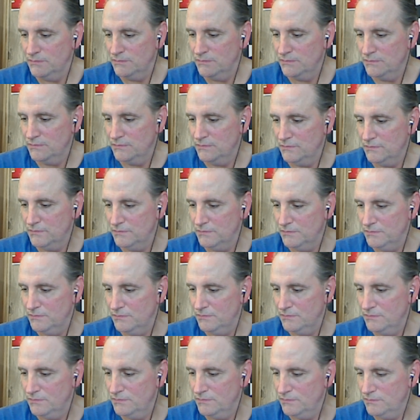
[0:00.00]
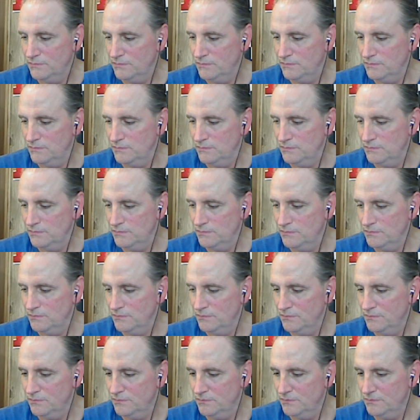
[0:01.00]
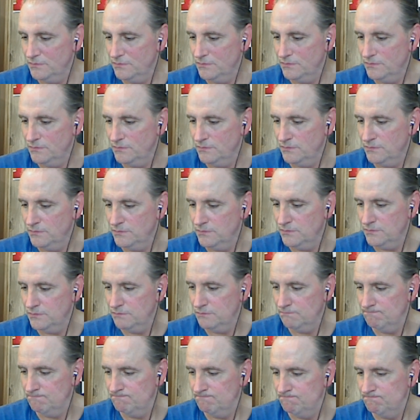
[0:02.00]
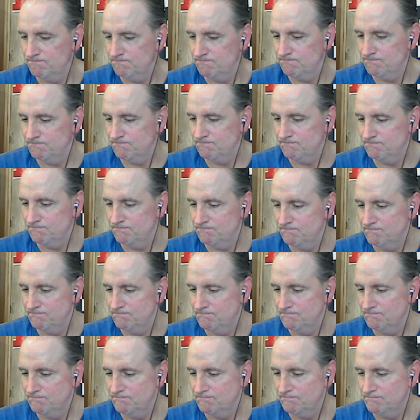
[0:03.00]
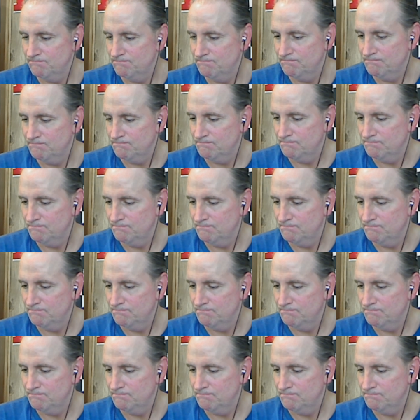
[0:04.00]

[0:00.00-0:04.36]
[no speech]